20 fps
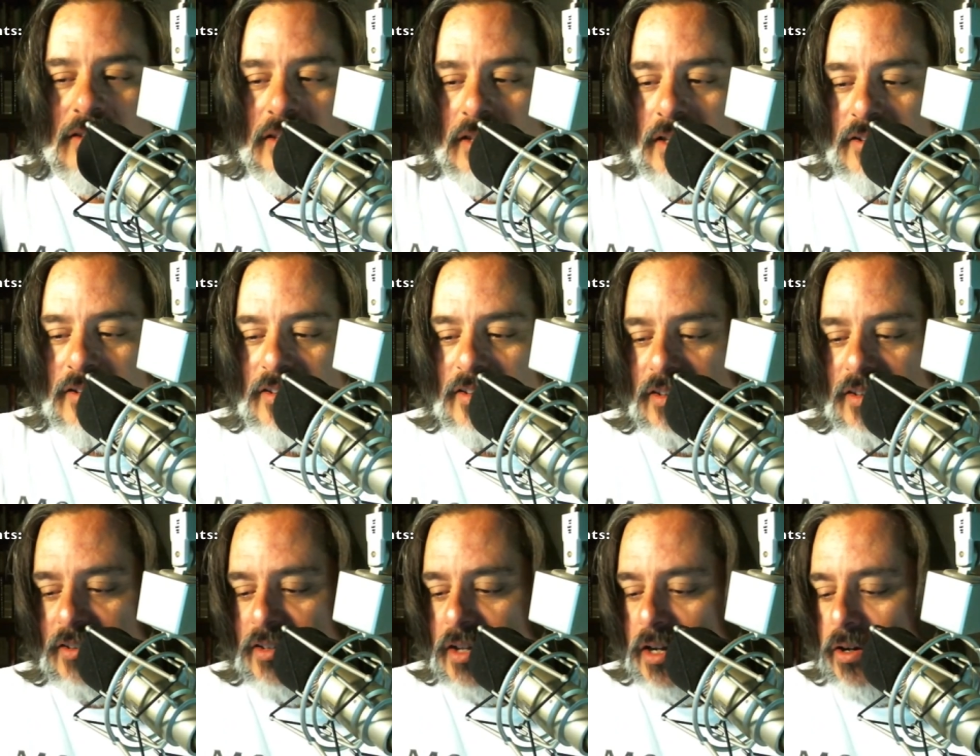this
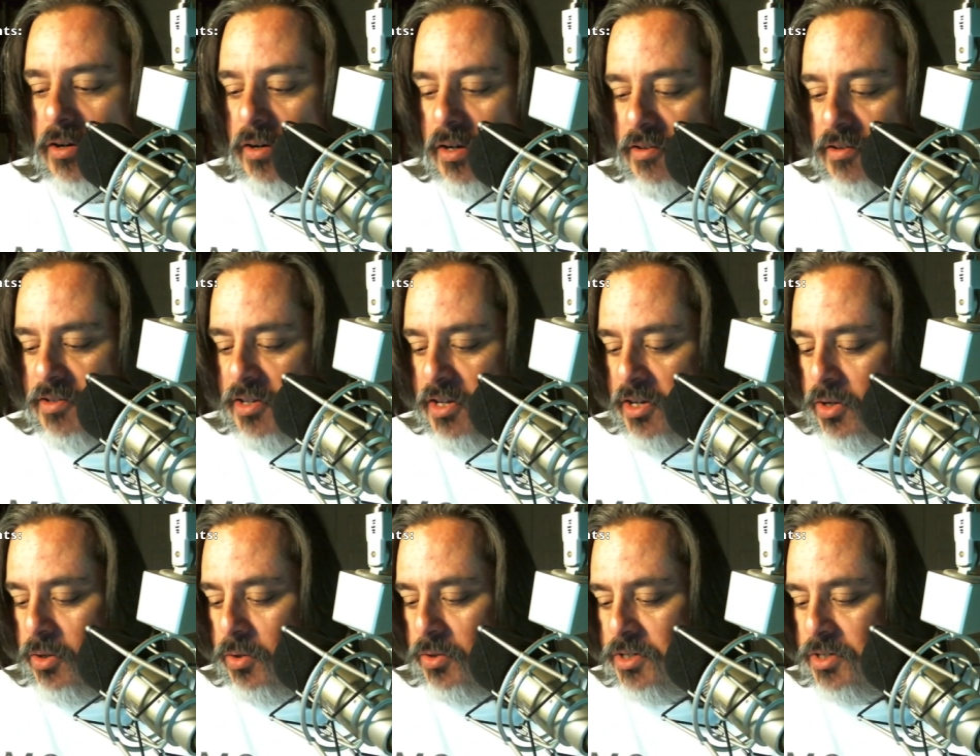sucker is
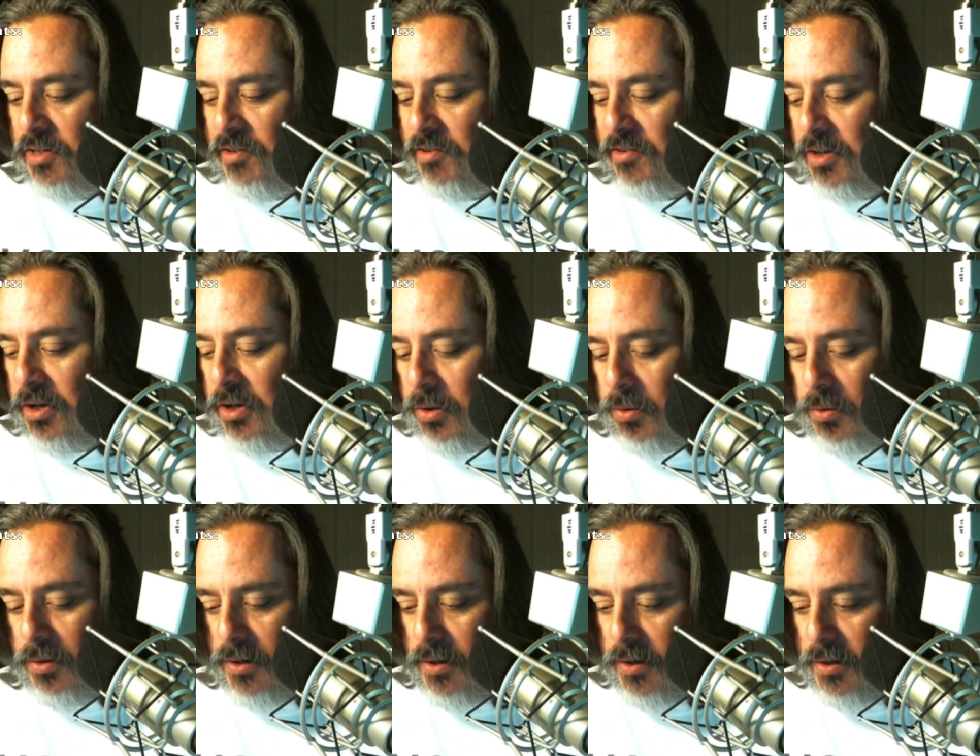huge, and
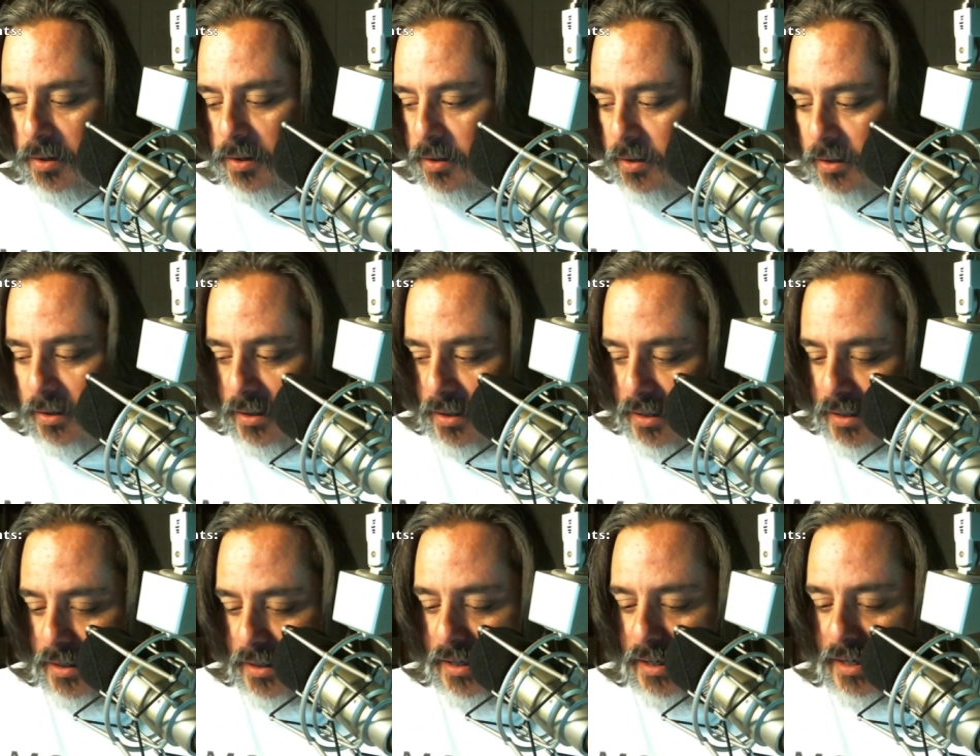so
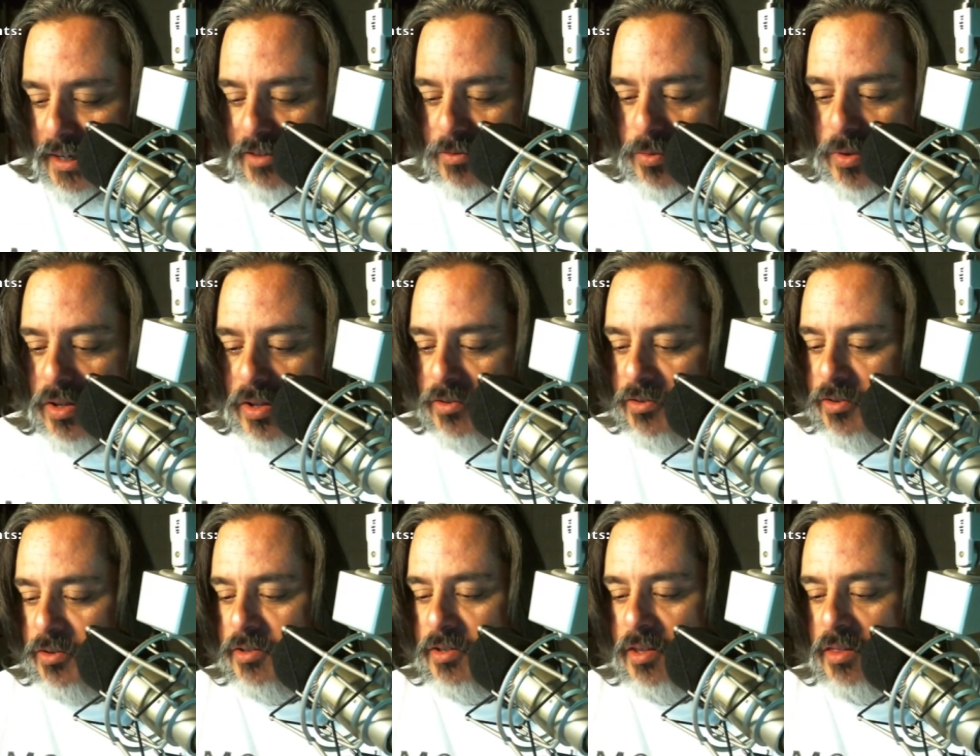it is one of those
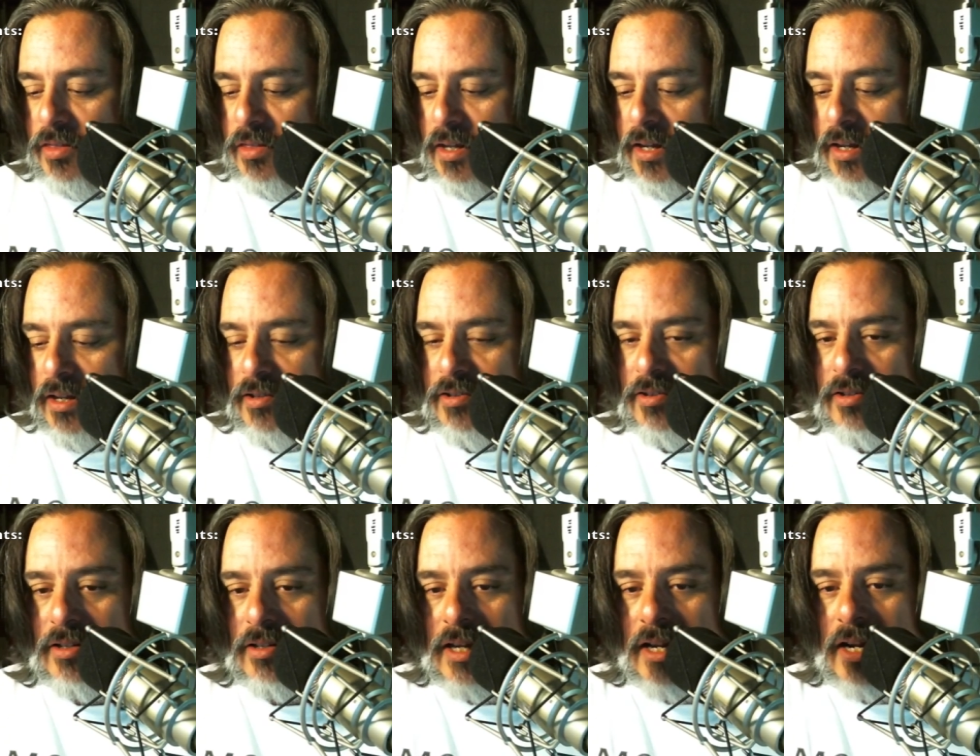sorts of
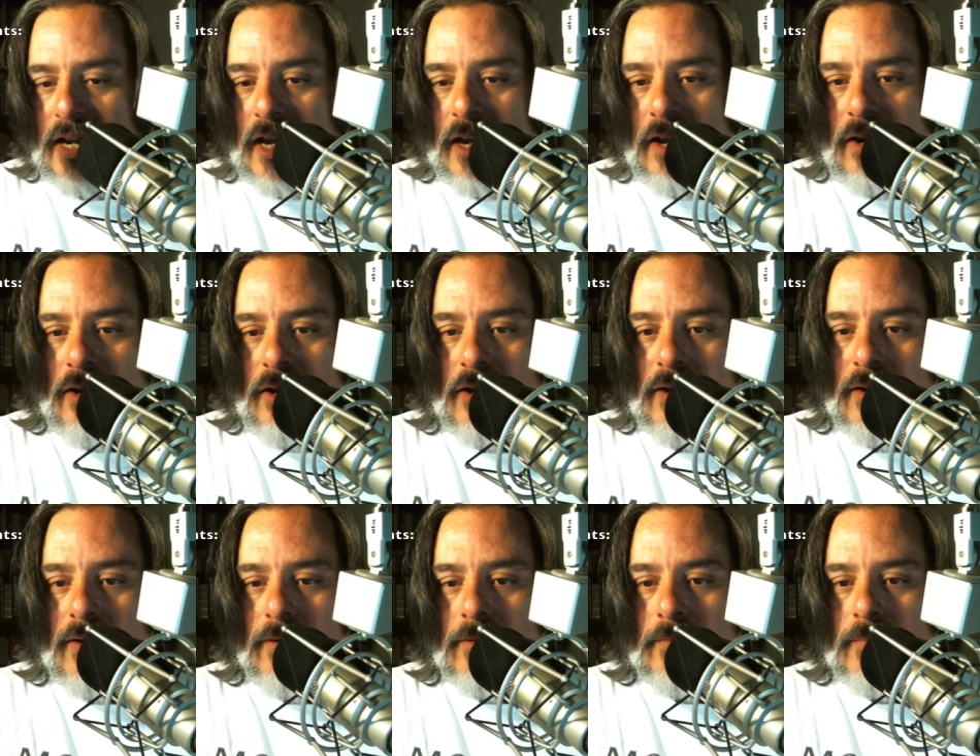things. Can I?
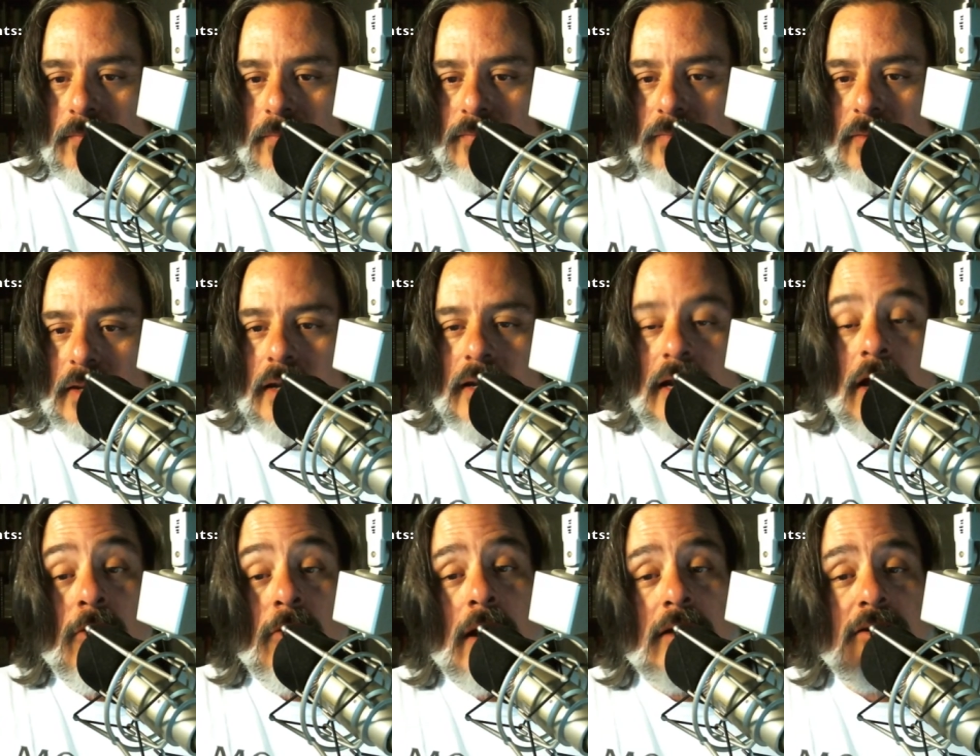
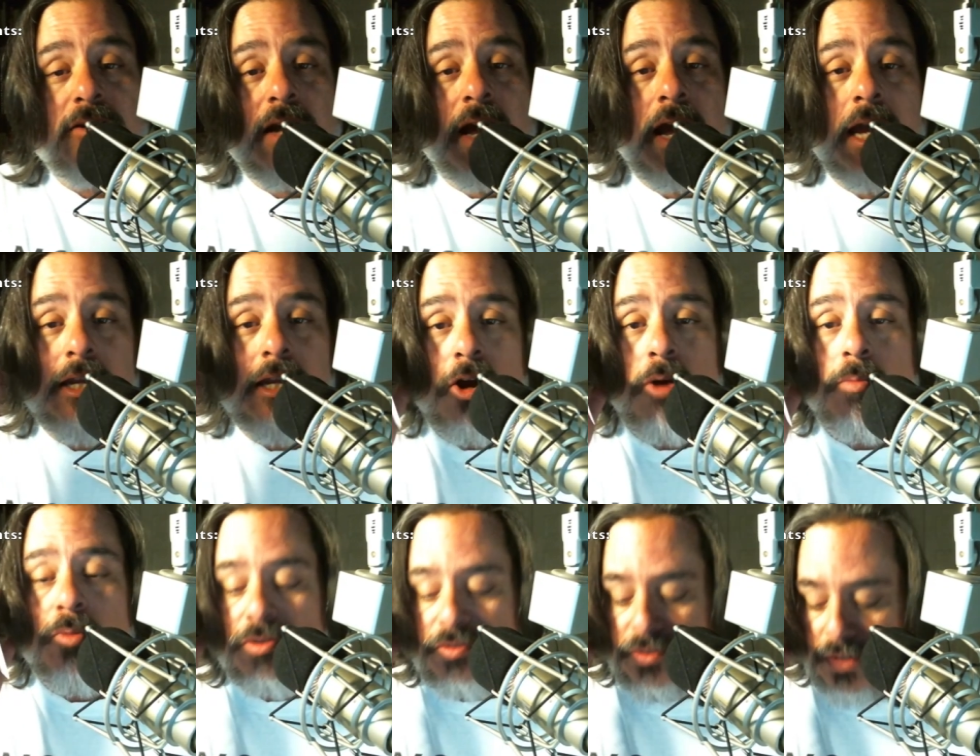Now, granted, I
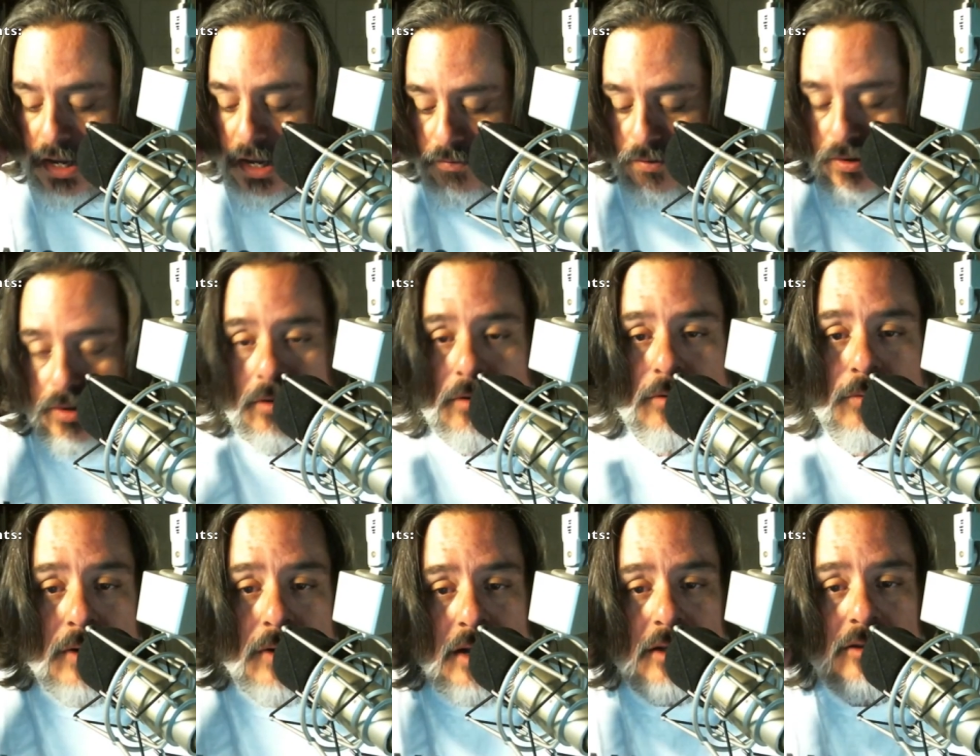almost never,
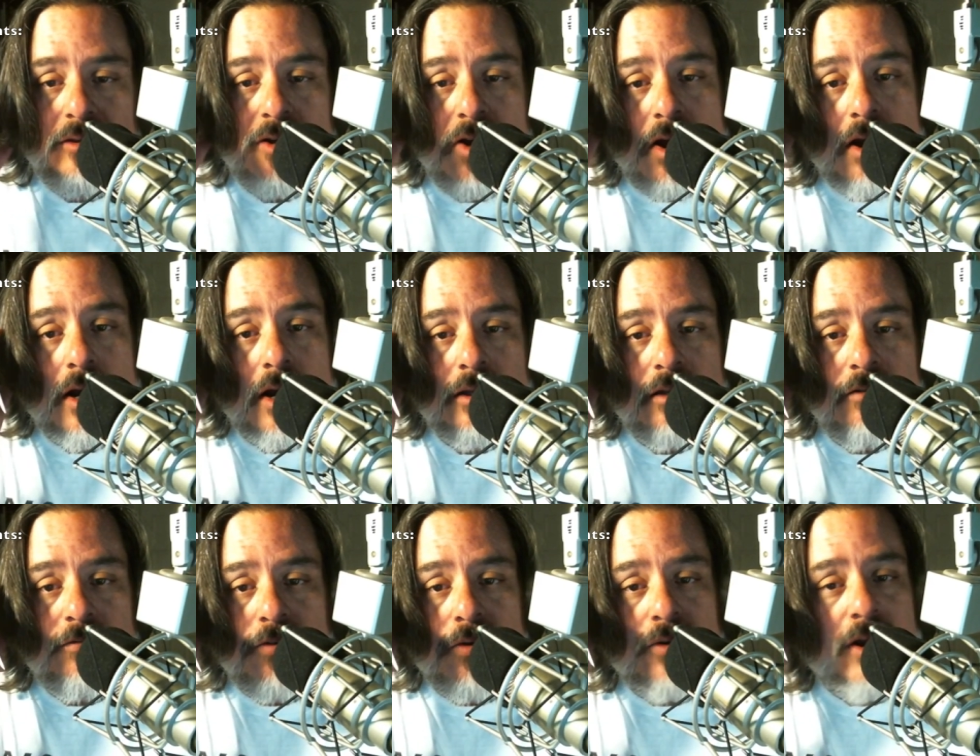when I talk on
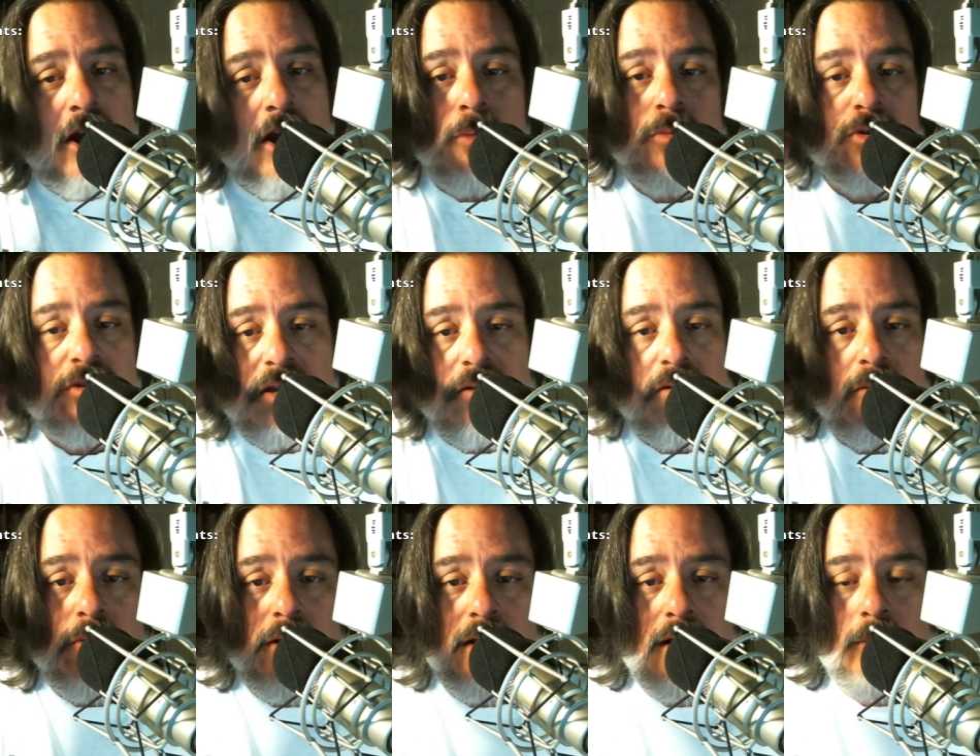the phone, I almost
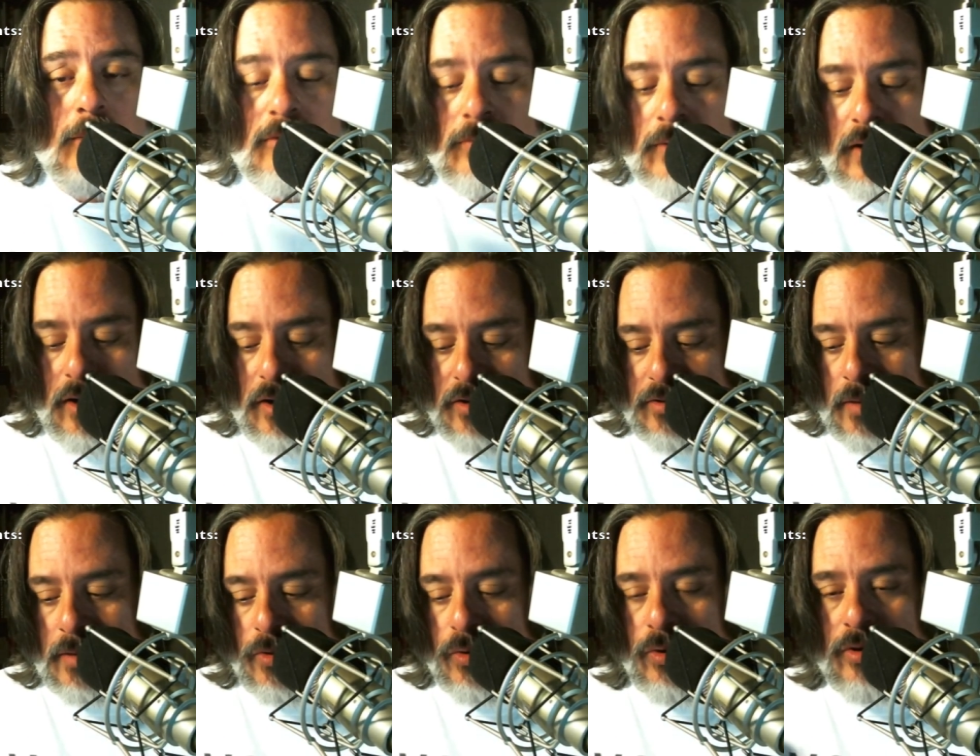never bring it up to my ears.
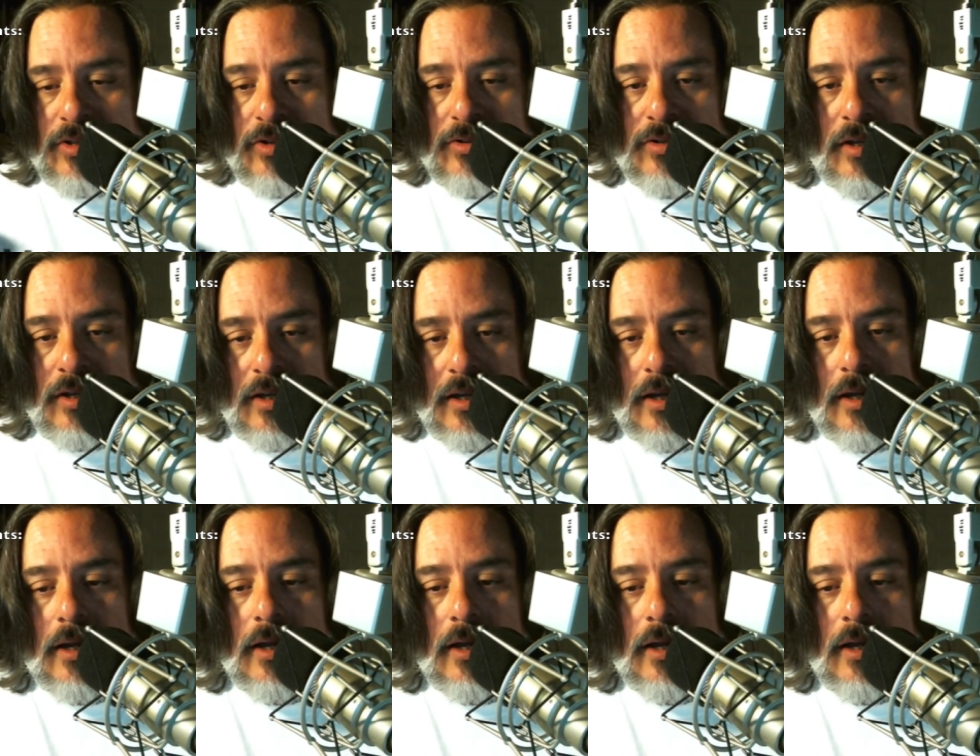I'm always using